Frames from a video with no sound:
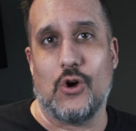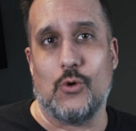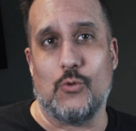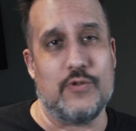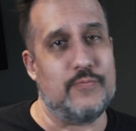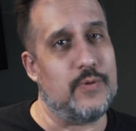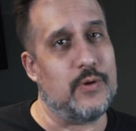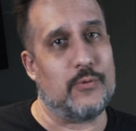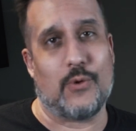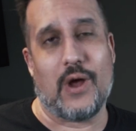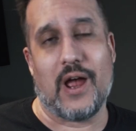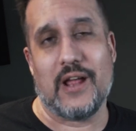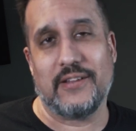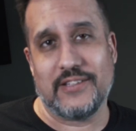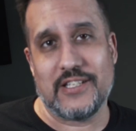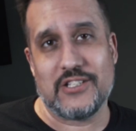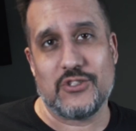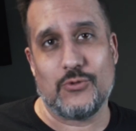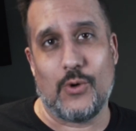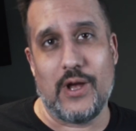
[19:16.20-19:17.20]
we've been riding
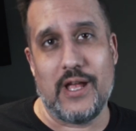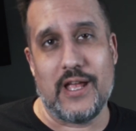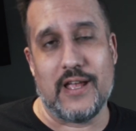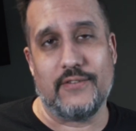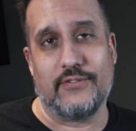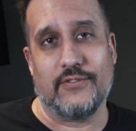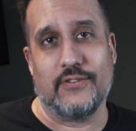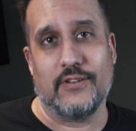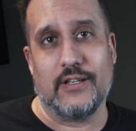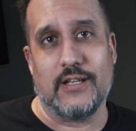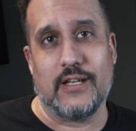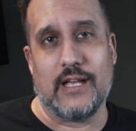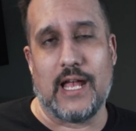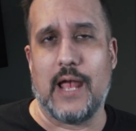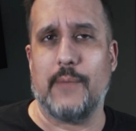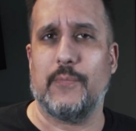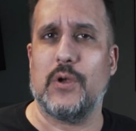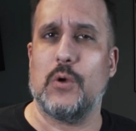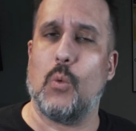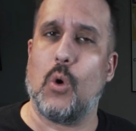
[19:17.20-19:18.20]
this wave
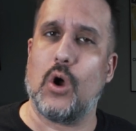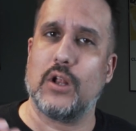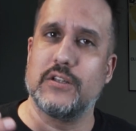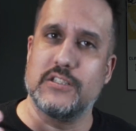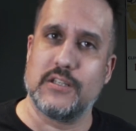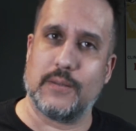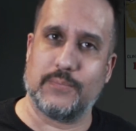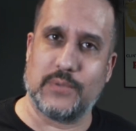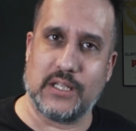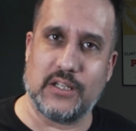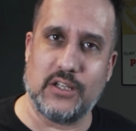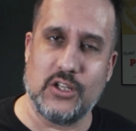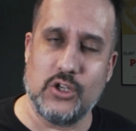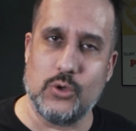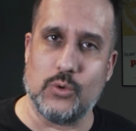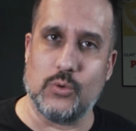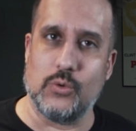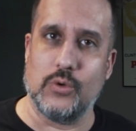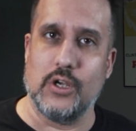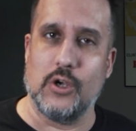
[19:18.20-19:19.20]
and we want something
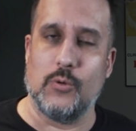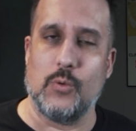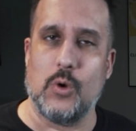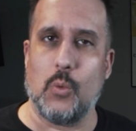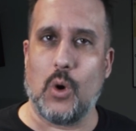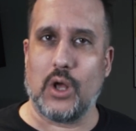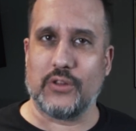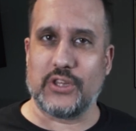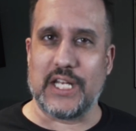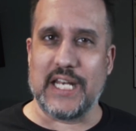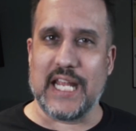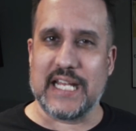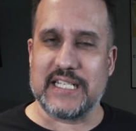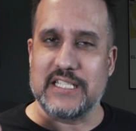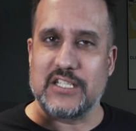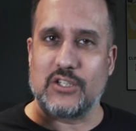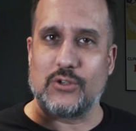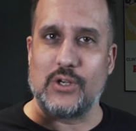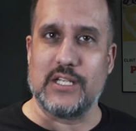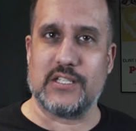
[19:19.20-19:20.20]
new. We want the
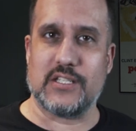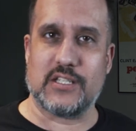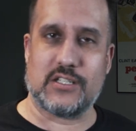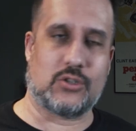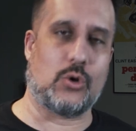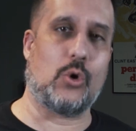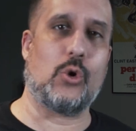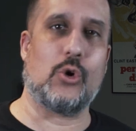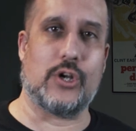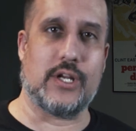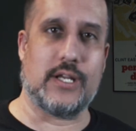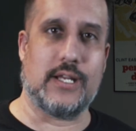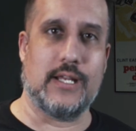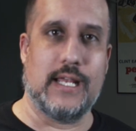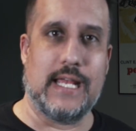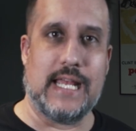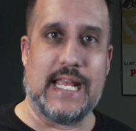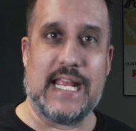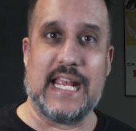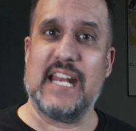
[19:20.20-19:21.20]
next great story
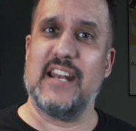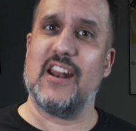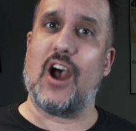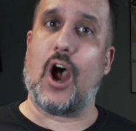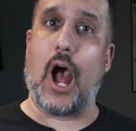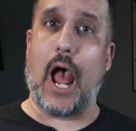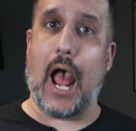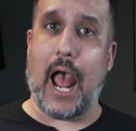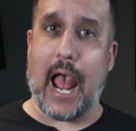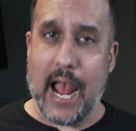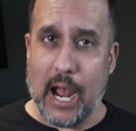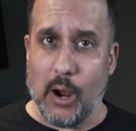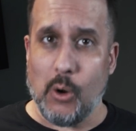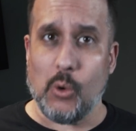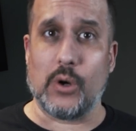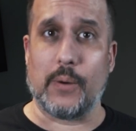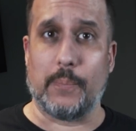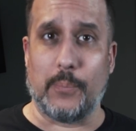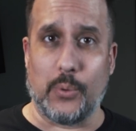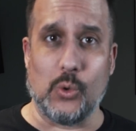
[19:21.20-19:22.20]
in
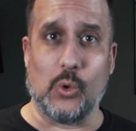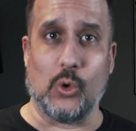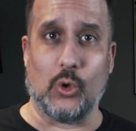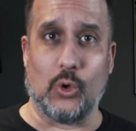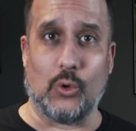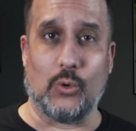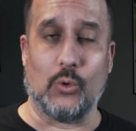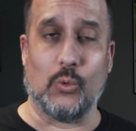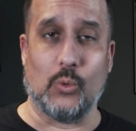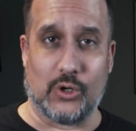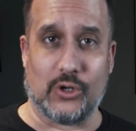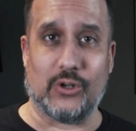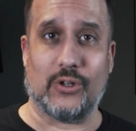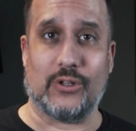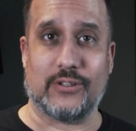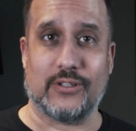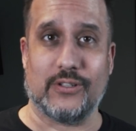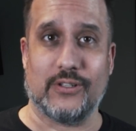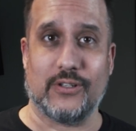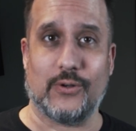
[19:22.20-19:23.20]
our pool
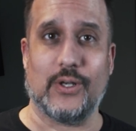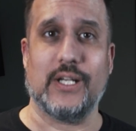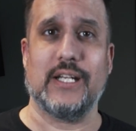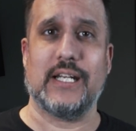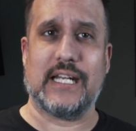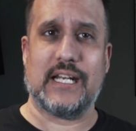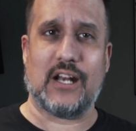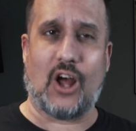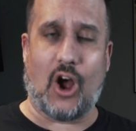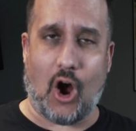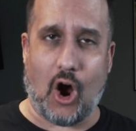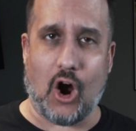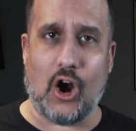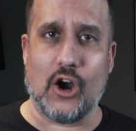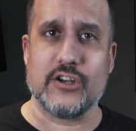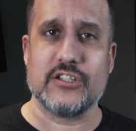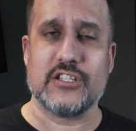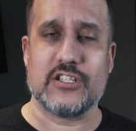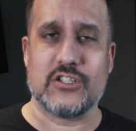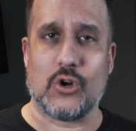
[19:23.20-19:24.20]
world, right? In
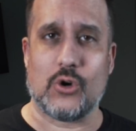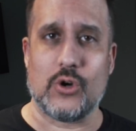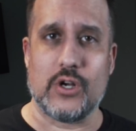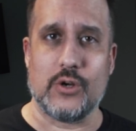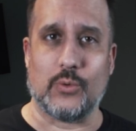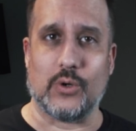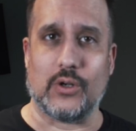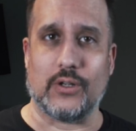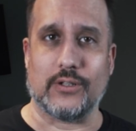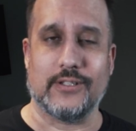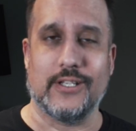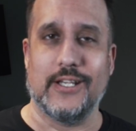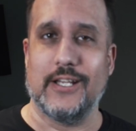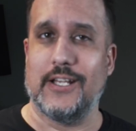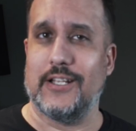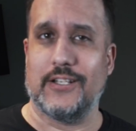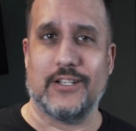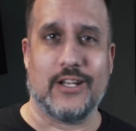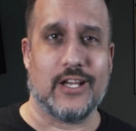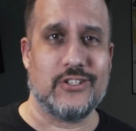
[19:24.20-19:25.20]
our story world,
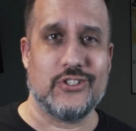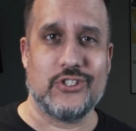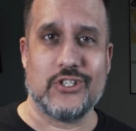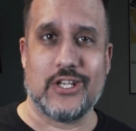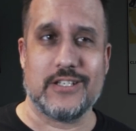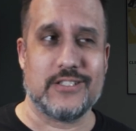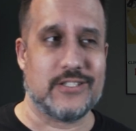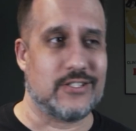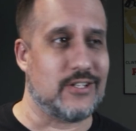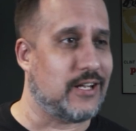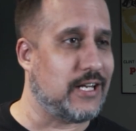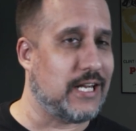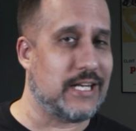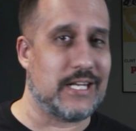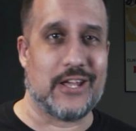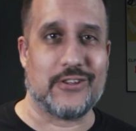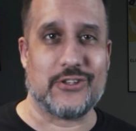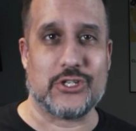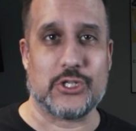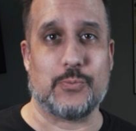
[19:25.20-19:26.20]
not chess, not
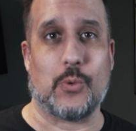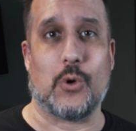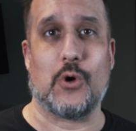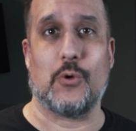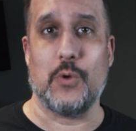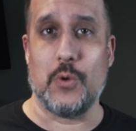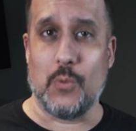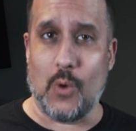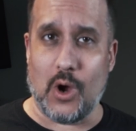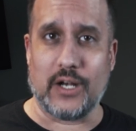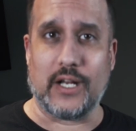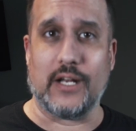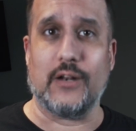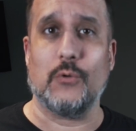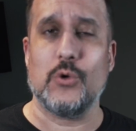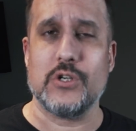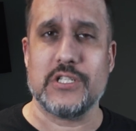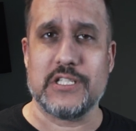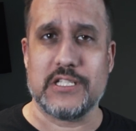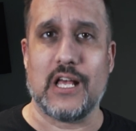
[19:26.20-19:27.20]
any other sport. We want it.
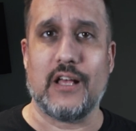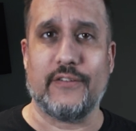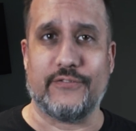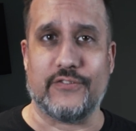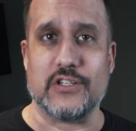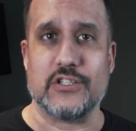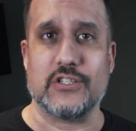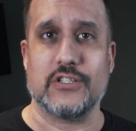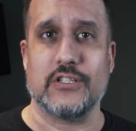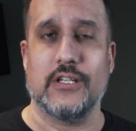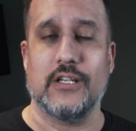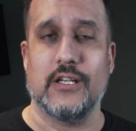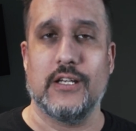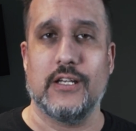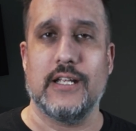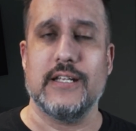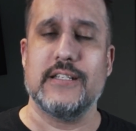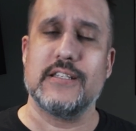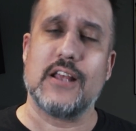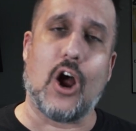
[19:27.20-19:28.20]
We're selfish.
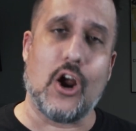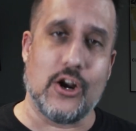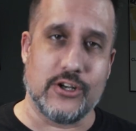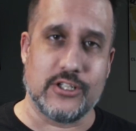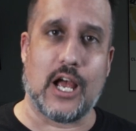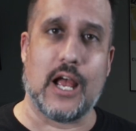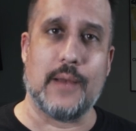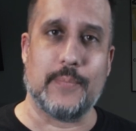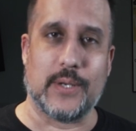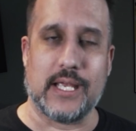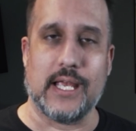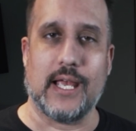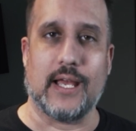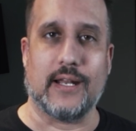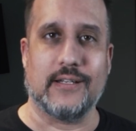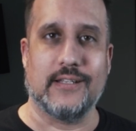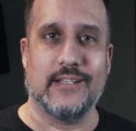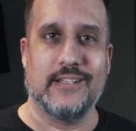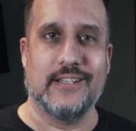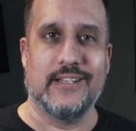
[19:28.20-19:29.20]
It's our time again.